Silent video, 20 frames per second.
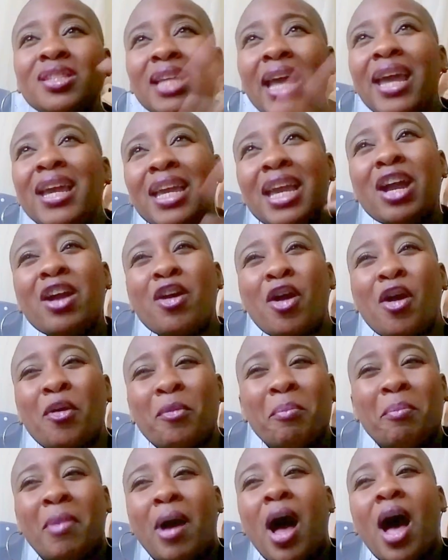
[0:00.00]
take care of her
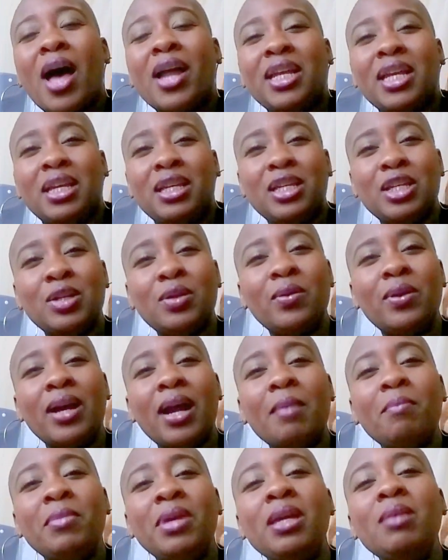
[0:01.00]
body. You know what
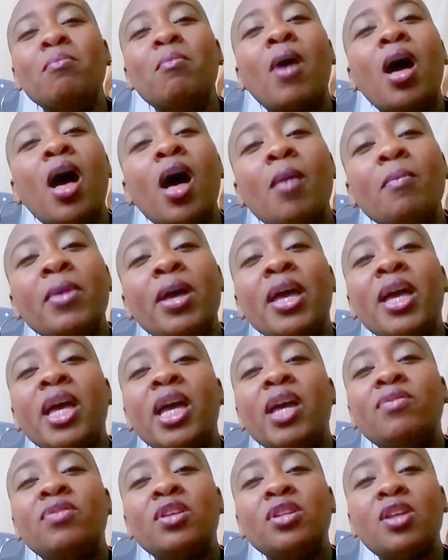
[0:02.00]
I mean, Mom? If